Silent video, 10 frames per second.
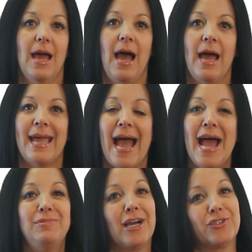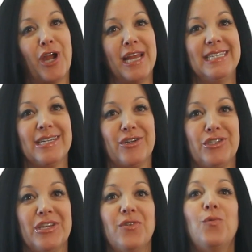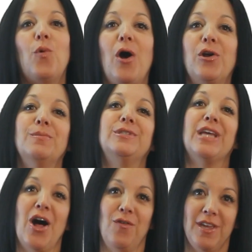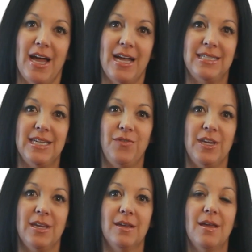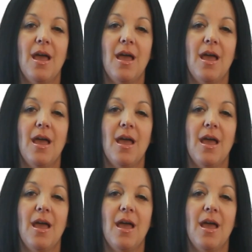Hi, I'm Dr. Heidi Dickerson. Welcome to LVI TV.